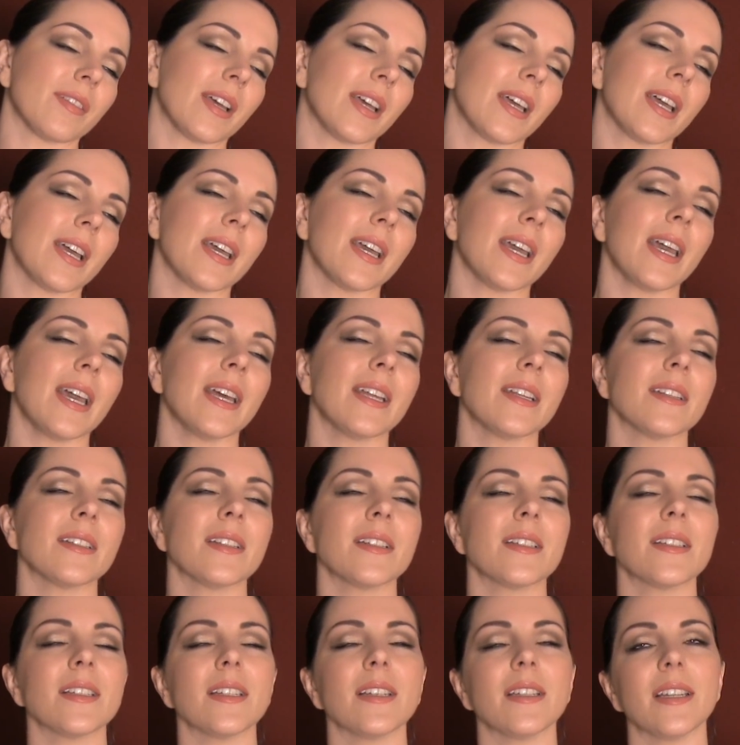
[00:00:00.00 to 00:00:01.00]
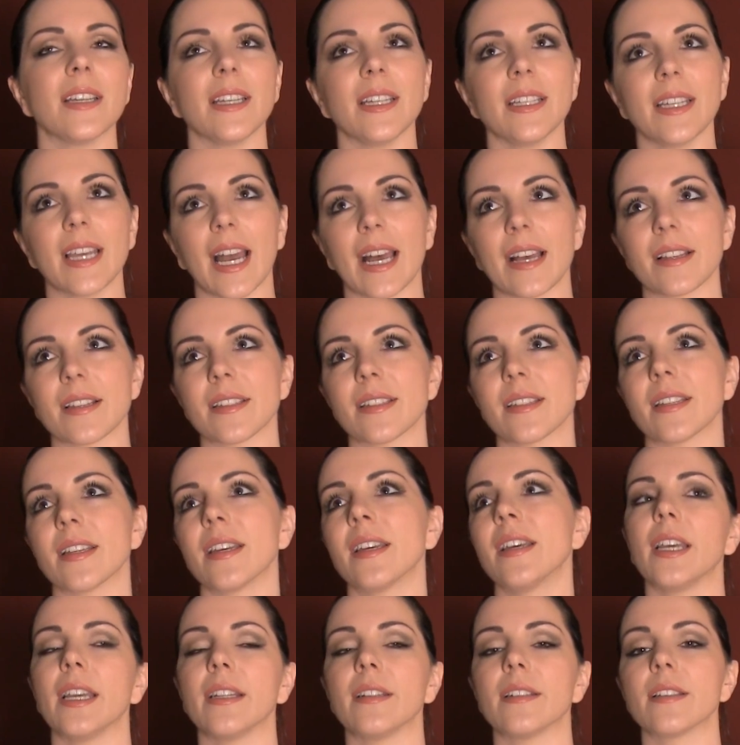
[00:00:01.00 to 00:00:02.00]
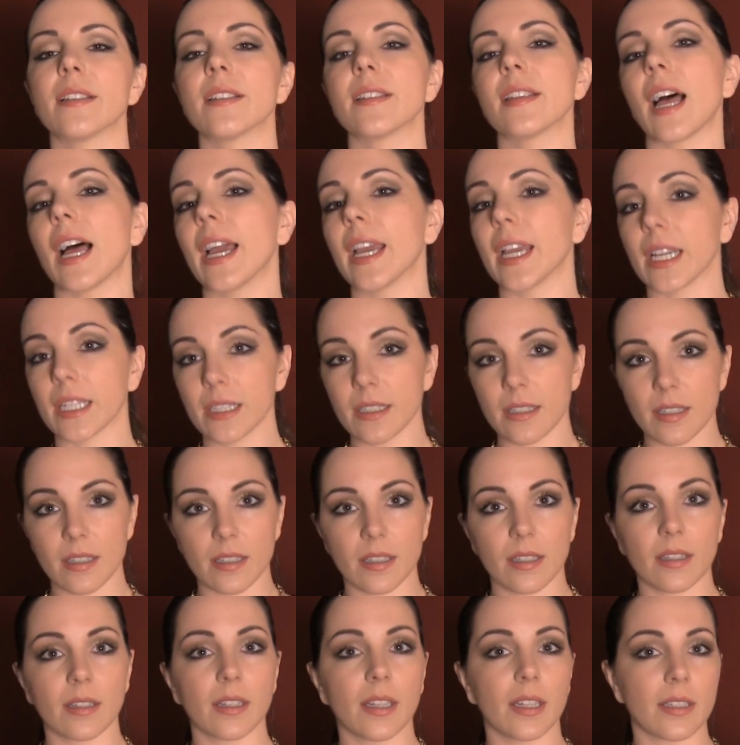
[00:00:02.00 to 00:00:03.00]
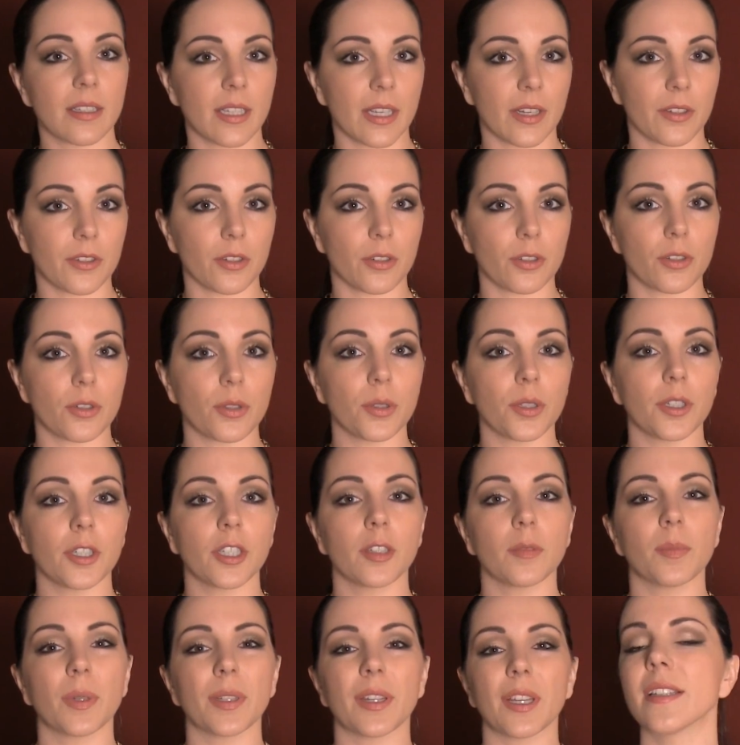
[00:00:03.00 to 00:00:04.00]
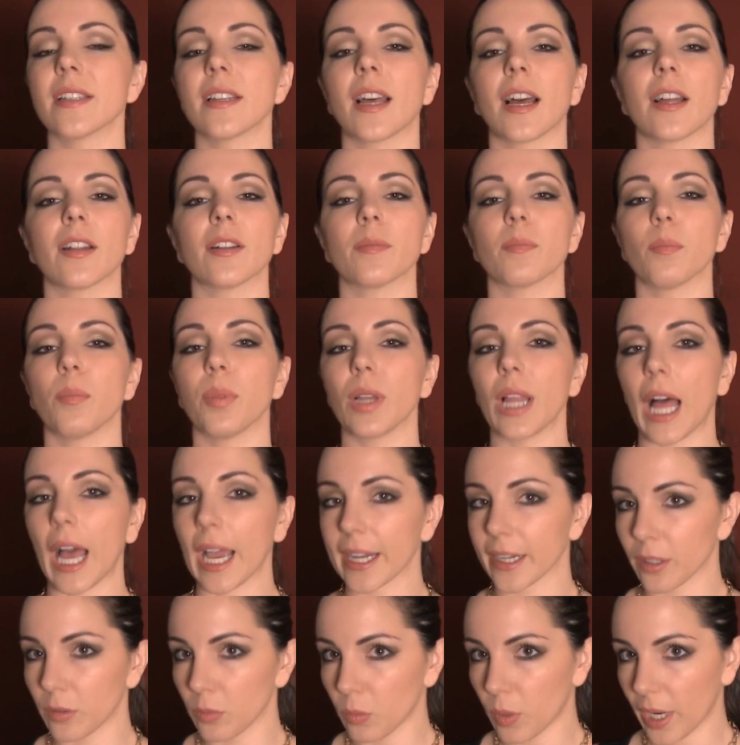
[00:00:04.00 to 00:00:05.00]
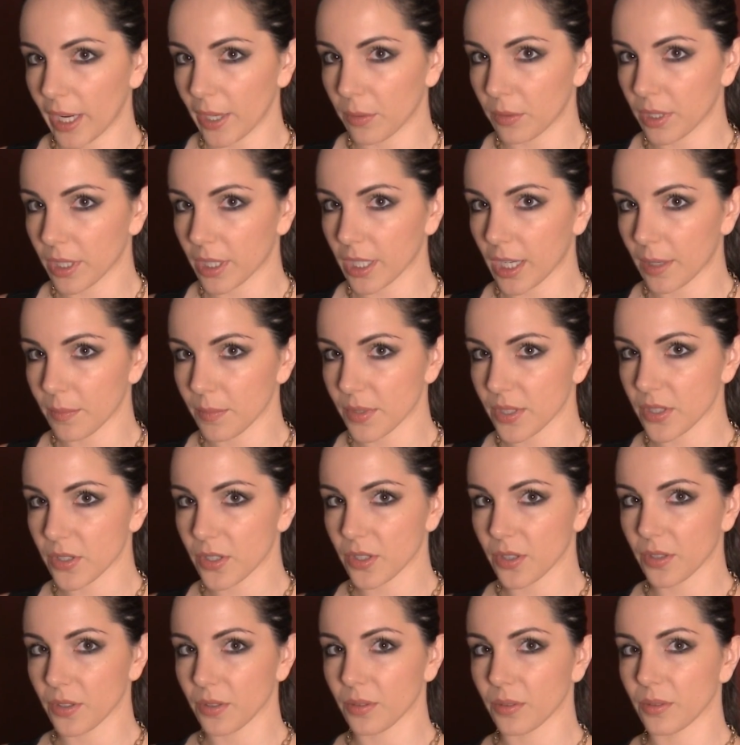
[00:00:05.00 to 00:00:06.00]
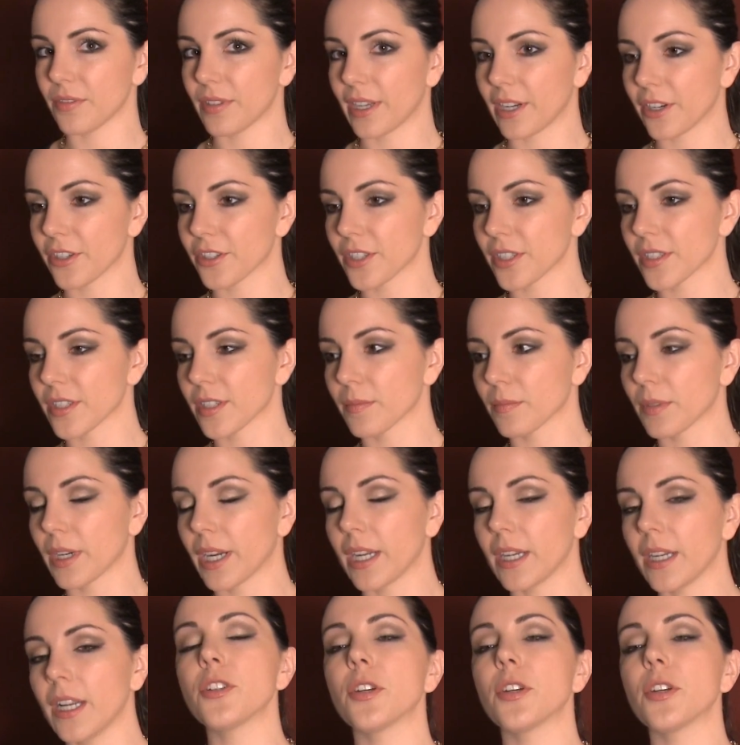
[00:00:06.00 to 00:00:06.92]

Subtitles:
And yes, in science, these things are true, but it's not black and white when it comes to fetishism, right?